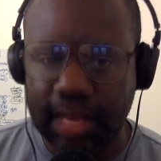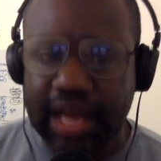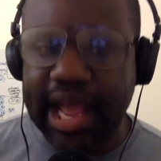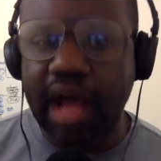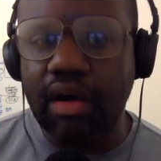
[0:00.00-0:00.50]

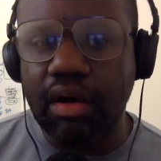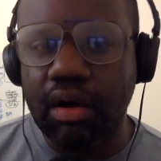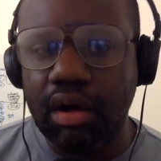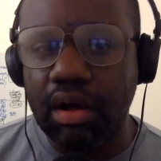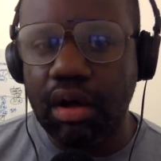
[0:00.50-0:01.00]
Now,
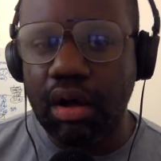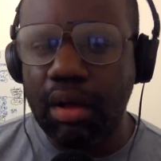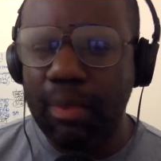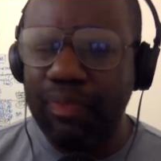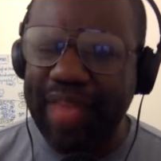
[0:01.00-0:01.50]

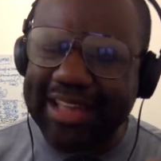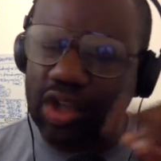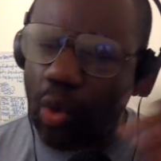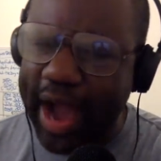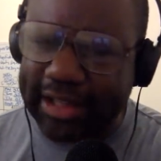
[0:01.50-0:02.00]
that's
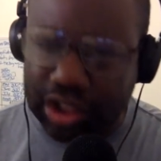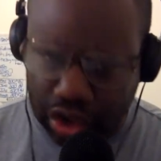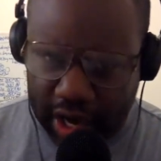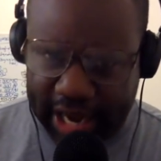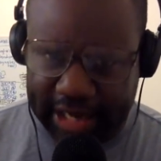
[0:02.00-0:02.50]
quite
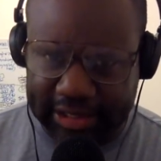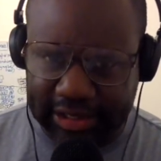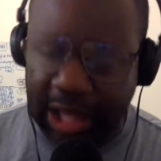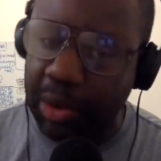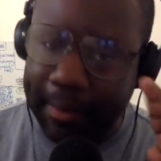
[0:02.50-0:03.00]

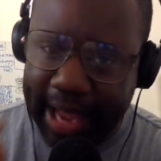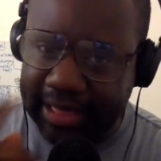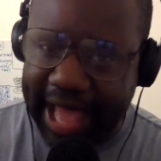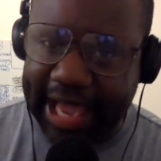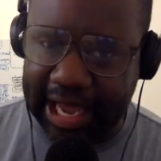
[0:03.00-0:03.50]
strange that we
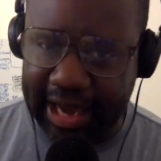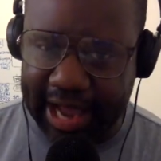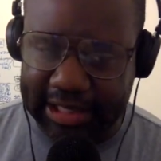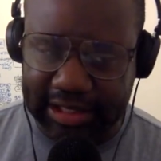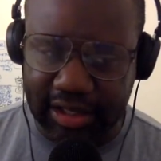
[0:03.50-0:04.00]
make that
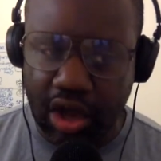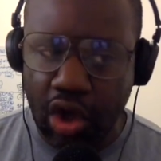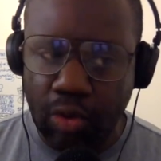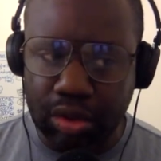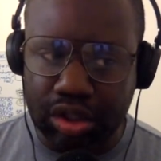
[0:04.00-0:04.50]
connection
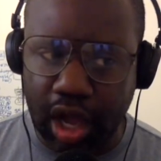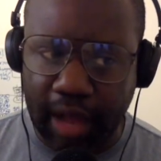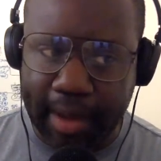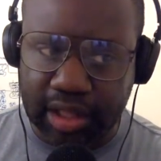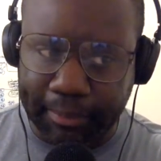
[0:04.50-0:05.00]
when you talk
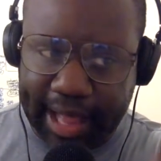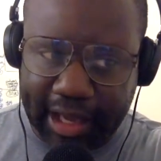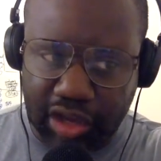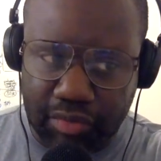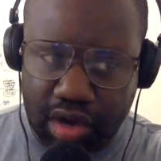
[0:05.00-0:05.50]
about the
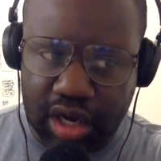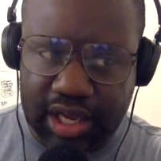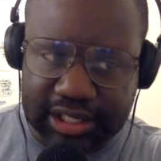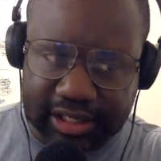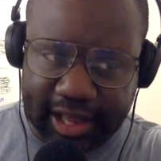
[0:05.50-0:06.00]
Black
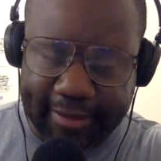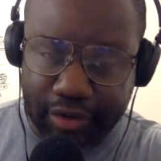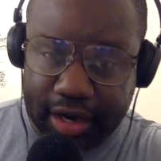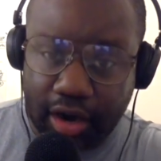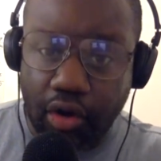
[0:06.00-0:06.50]
community,
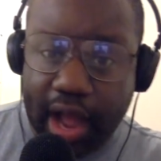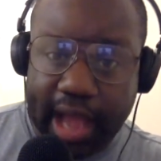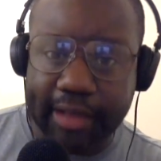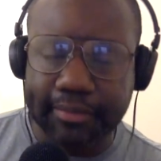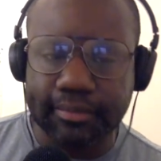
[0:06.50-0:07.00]
slavery, and
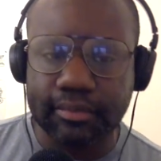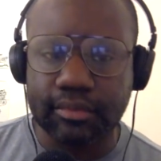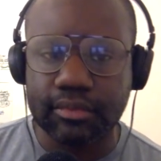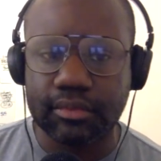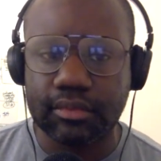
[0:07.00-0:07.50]
crime.
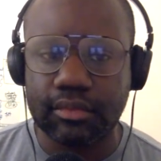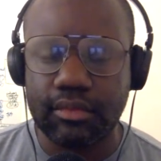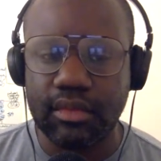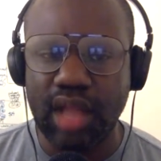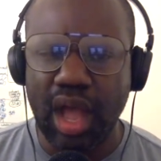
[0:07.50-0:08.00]

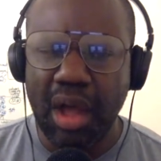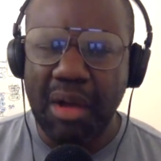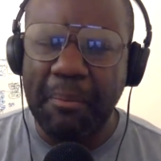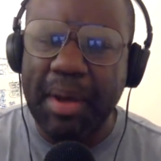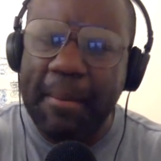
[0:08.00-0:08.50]

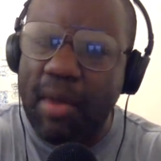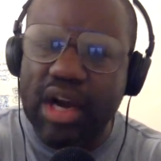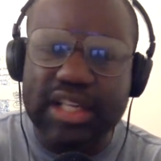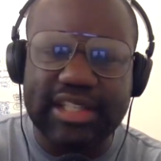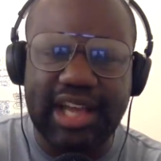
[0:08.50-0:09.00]
But
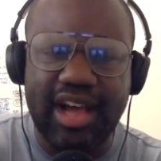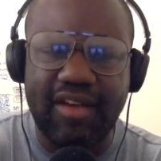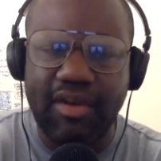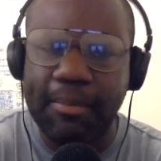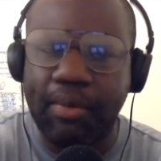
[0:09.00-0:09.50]
Marcus
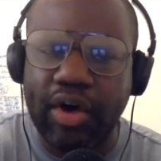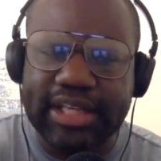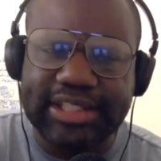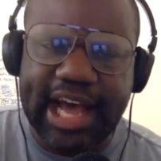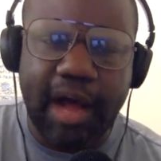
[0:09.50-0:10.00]
Love
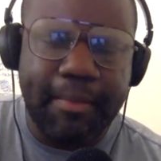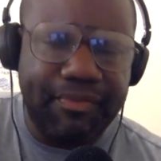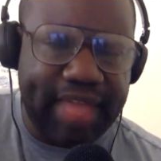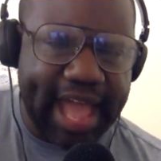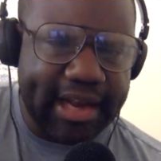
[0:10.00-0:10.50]
points
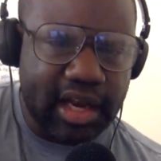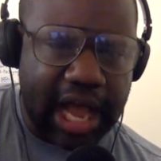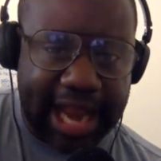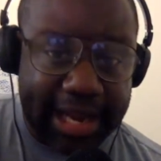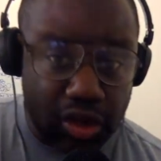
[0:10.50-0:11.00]
out that
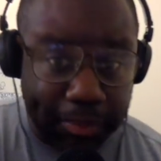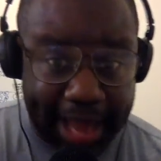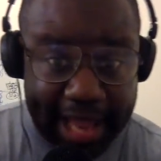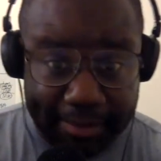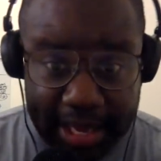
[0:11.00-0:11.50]
a lot of you
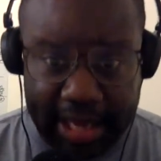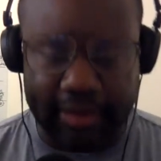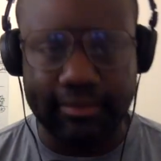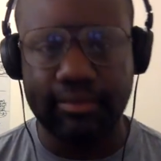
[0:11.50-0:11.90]
Black men